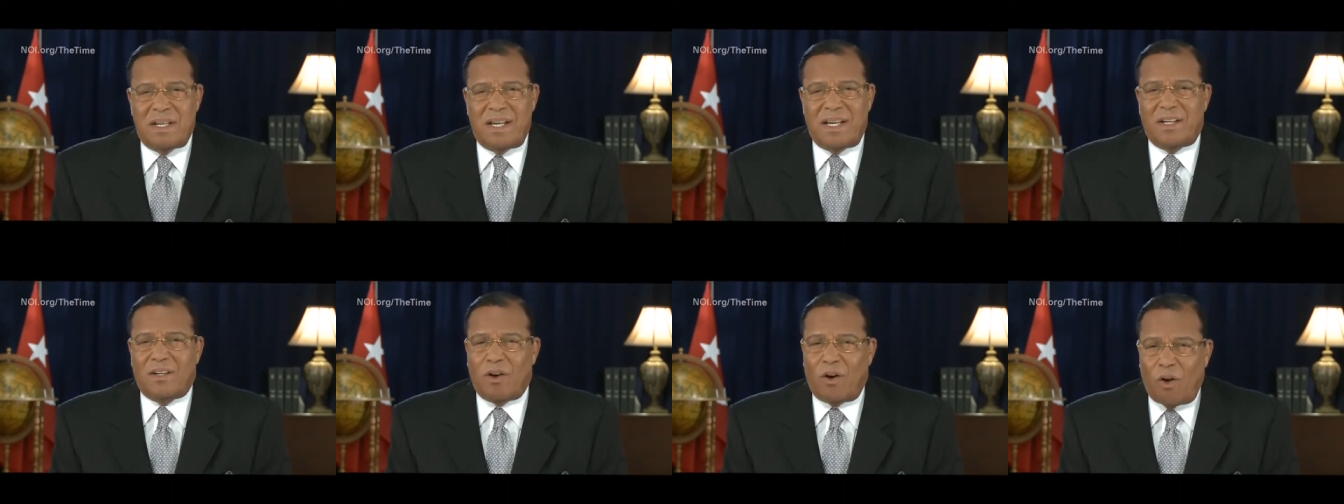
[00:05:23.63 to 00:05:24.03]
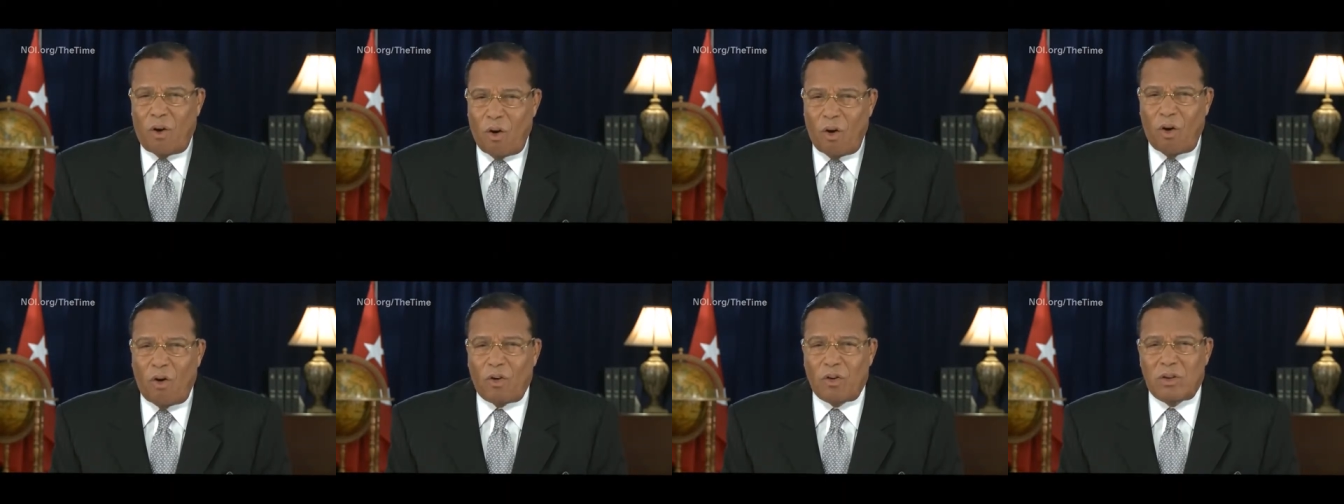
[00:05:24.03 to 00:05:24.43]
It
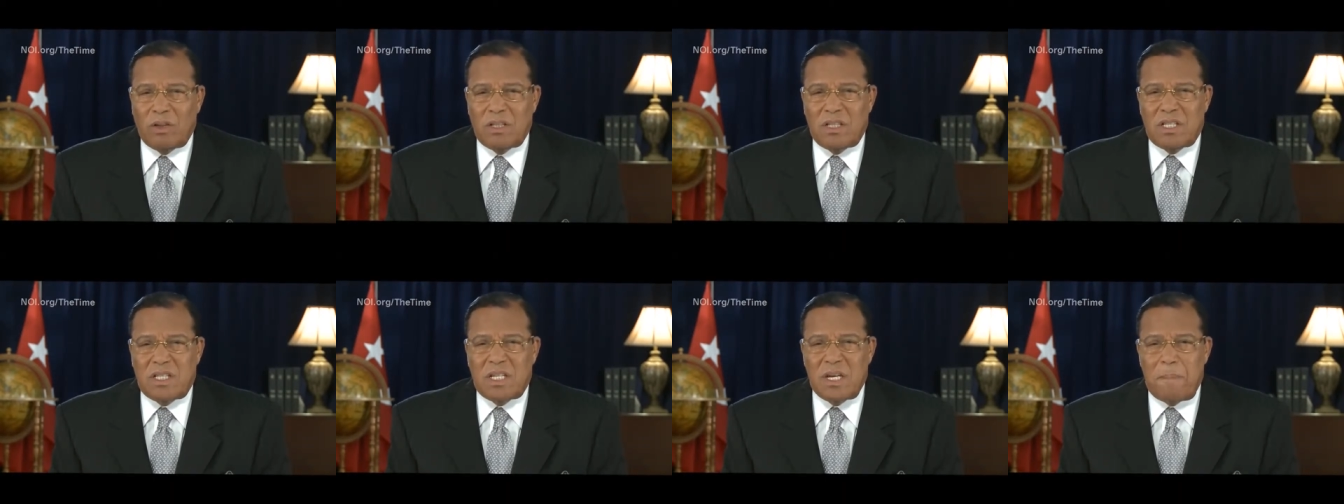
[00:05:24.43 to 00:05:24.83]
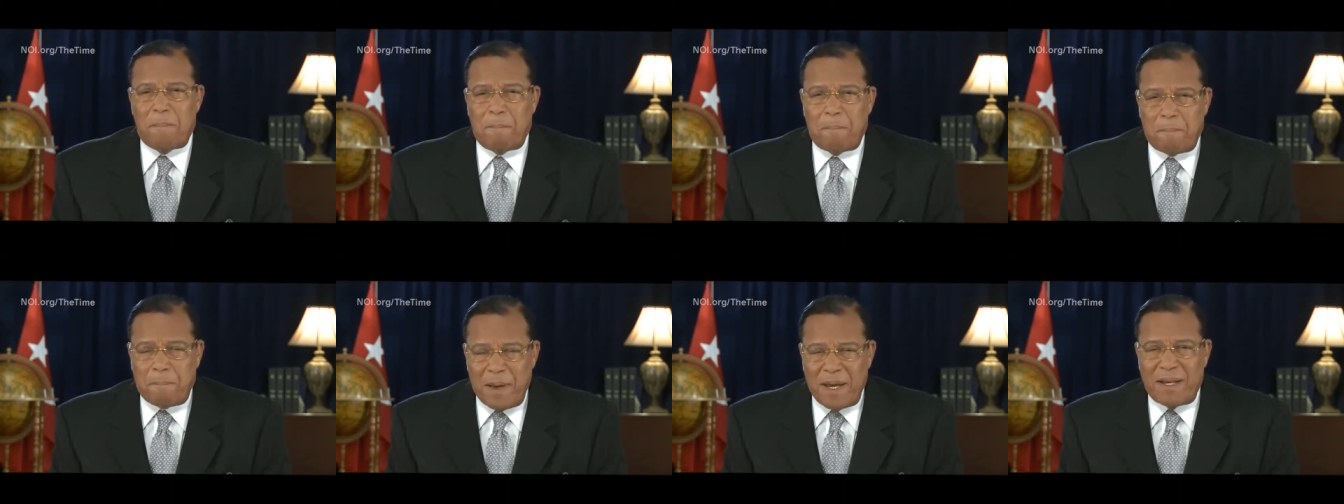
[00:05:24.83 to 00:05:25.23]
all
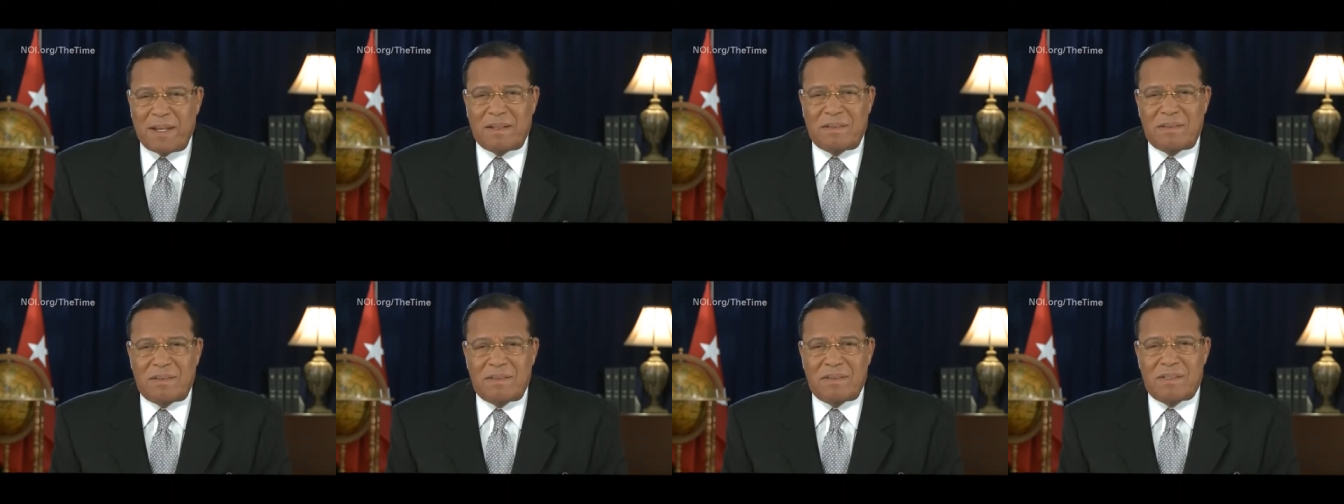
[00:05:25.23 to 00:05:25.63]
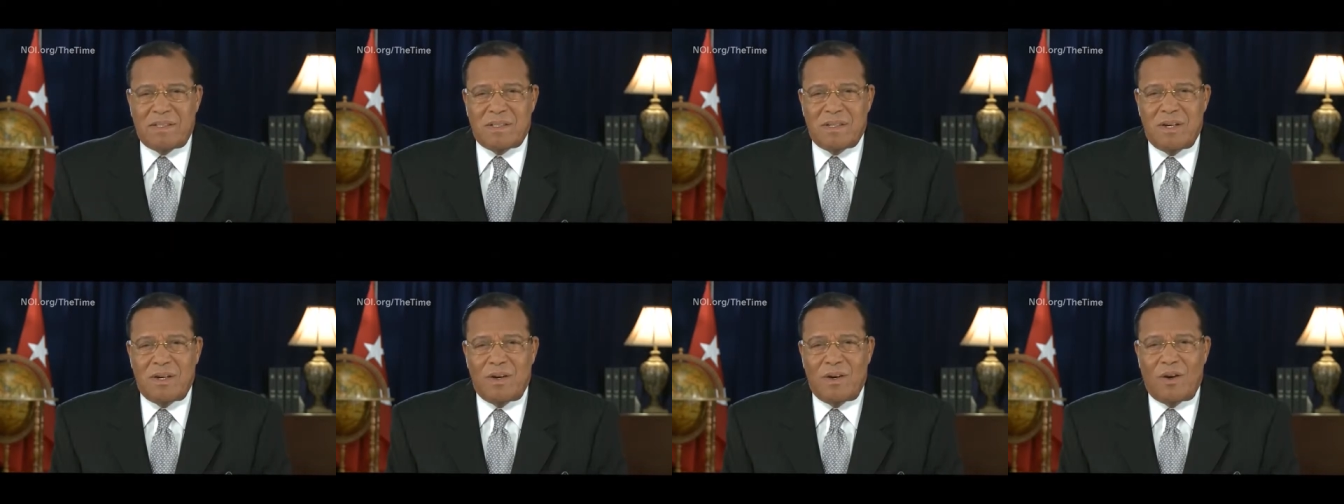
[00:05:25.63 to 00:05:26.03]

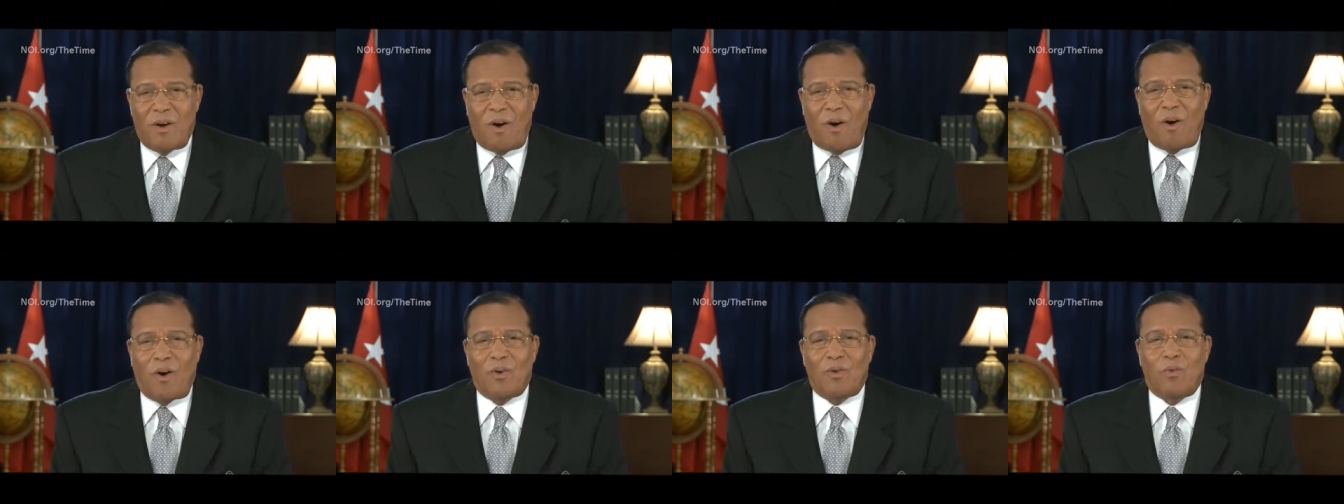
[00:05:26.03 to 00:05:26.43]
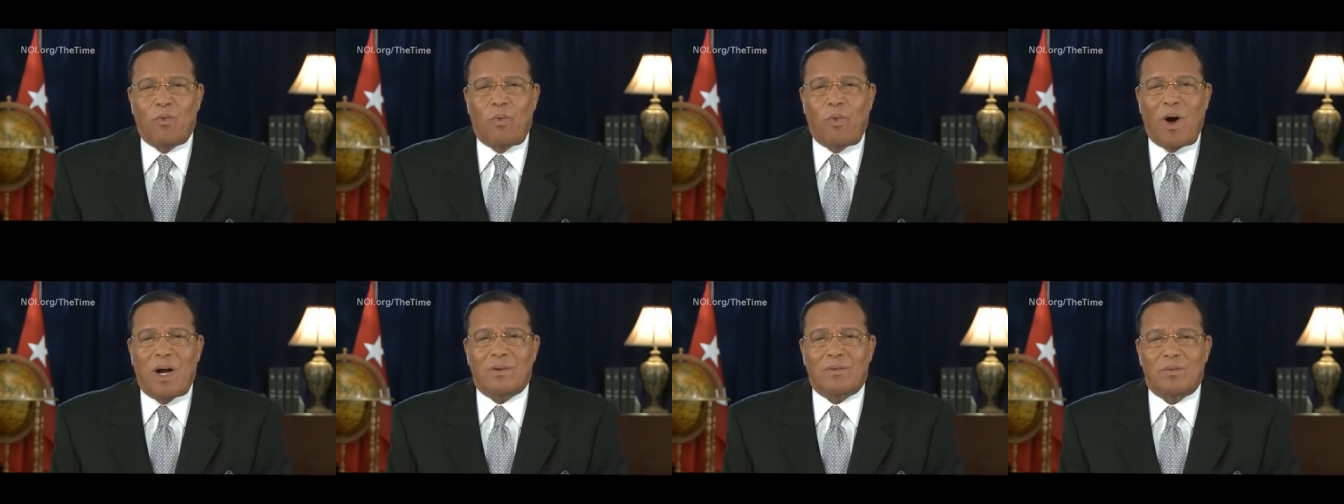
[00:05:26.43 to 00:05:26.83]
depends
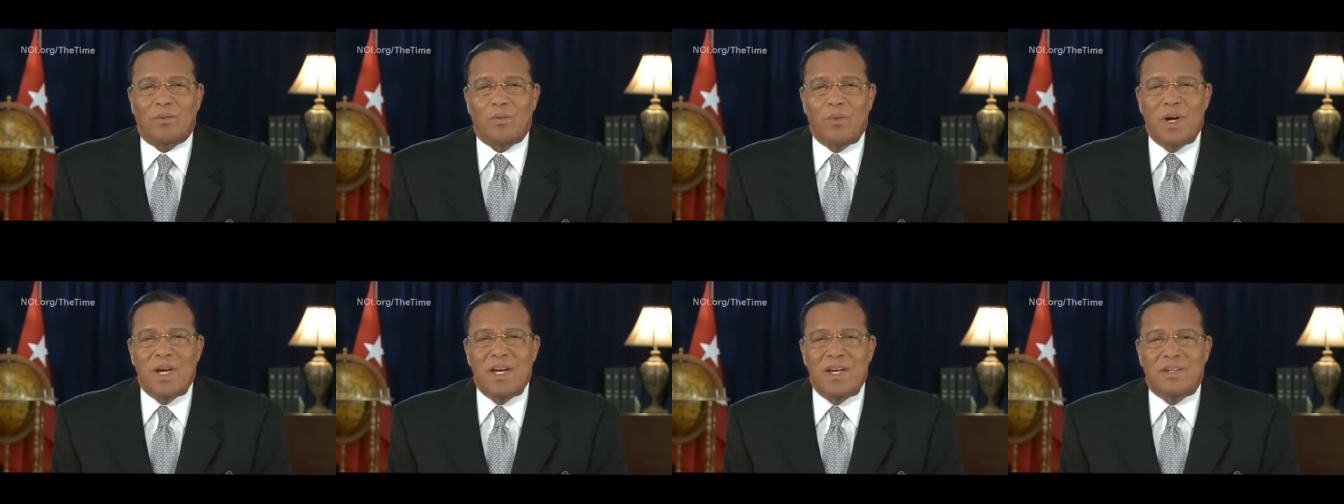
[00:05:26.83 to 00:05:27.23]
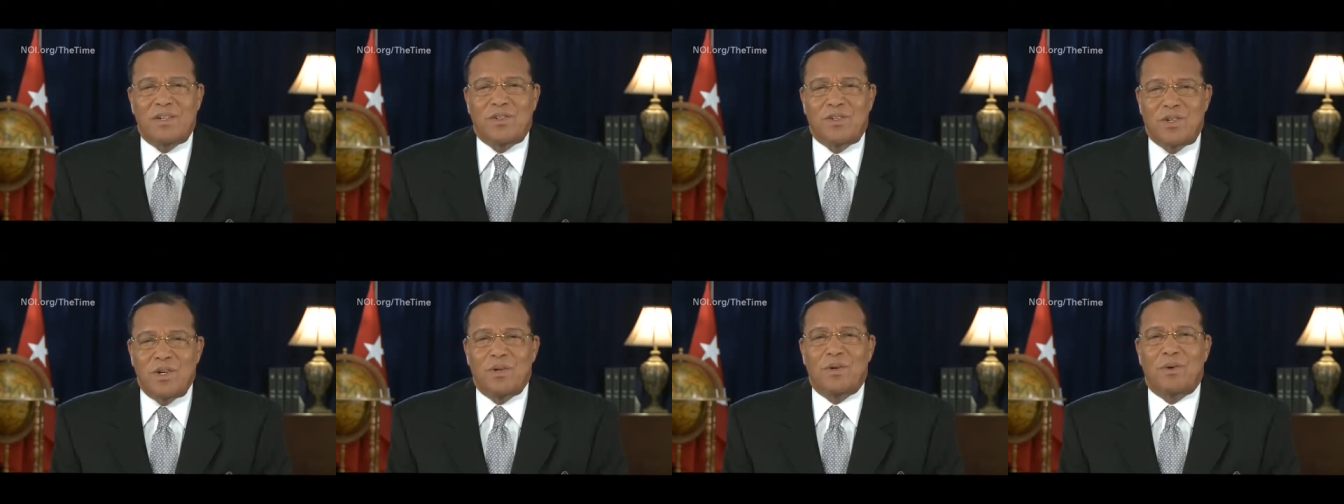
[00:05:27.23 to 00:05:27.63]
on what we
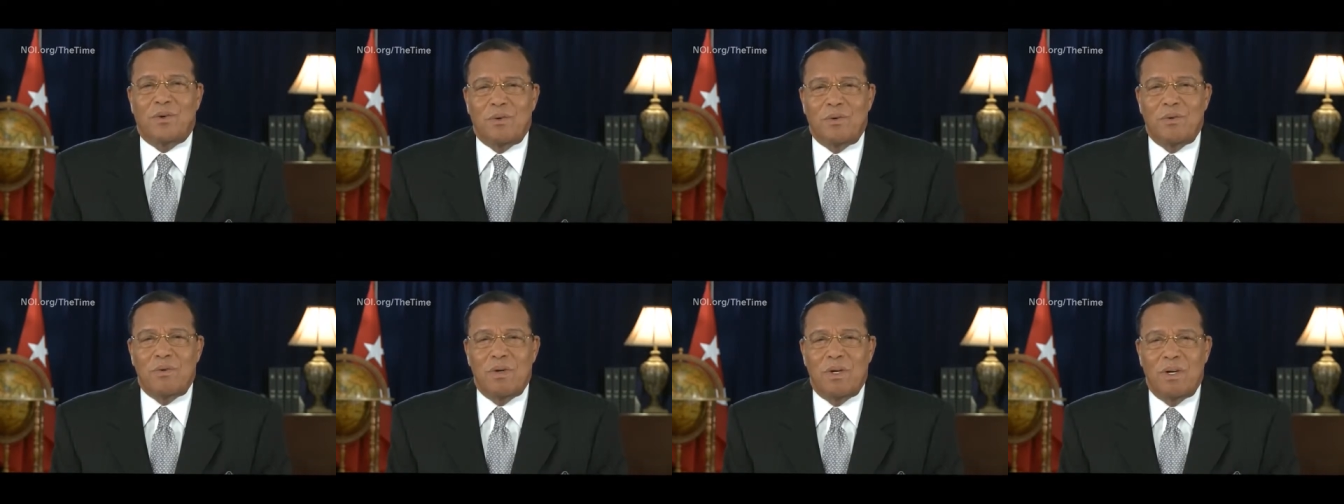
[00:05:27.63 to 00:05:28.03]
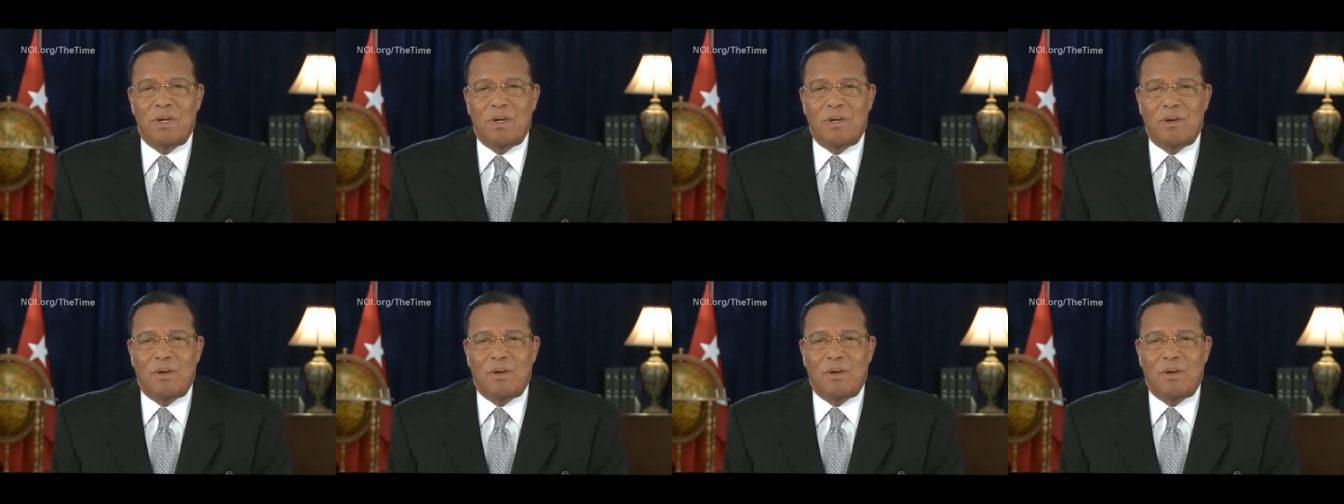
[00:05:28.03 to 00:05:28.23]
do